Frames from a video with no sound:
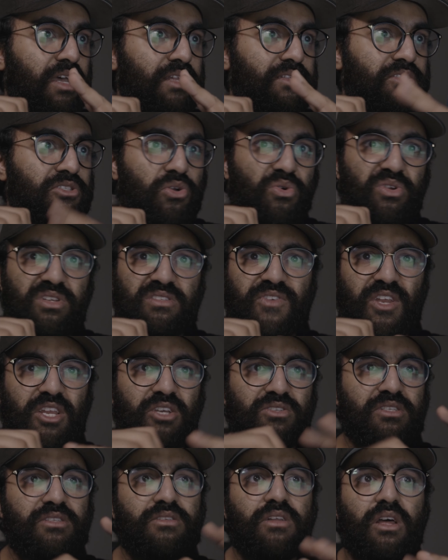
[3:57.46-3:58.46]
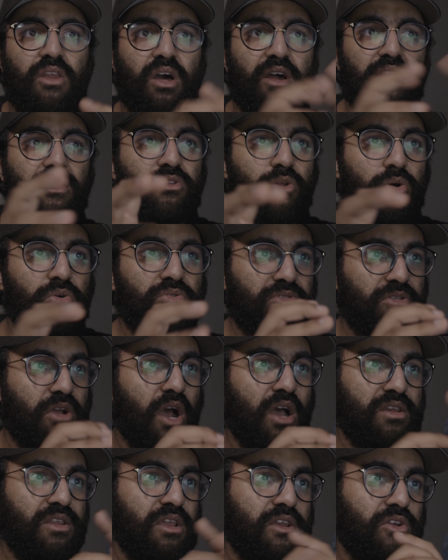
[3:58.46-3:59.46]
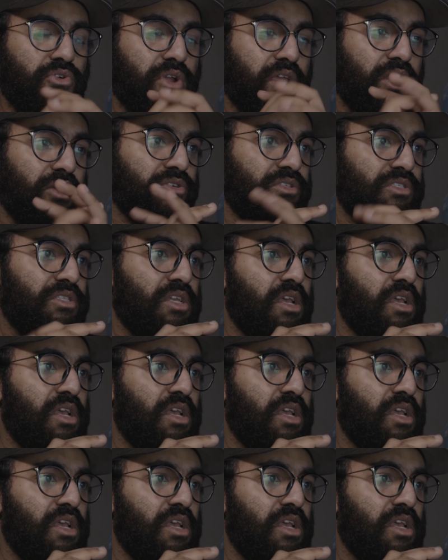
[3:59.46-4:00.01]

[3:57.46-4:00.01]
Stoda's videos, and a lot of those content creators